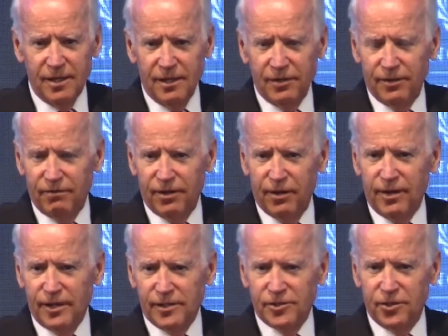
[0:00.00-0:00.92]
the very
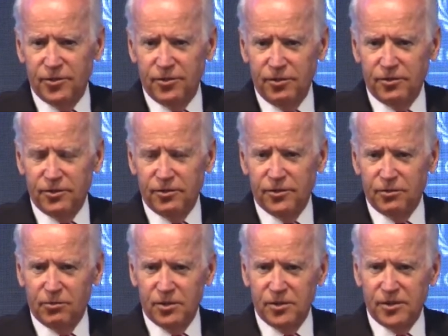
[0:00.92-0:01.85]
institutions that
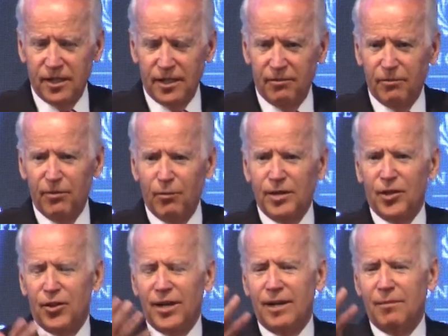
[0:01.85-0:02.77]
were set up. When you
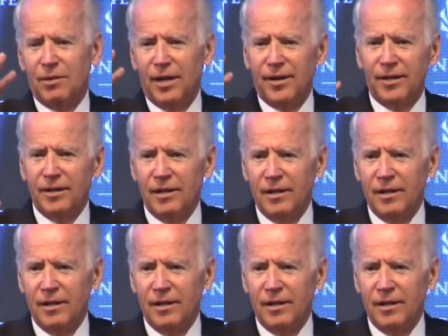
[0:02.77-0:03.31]
think about it,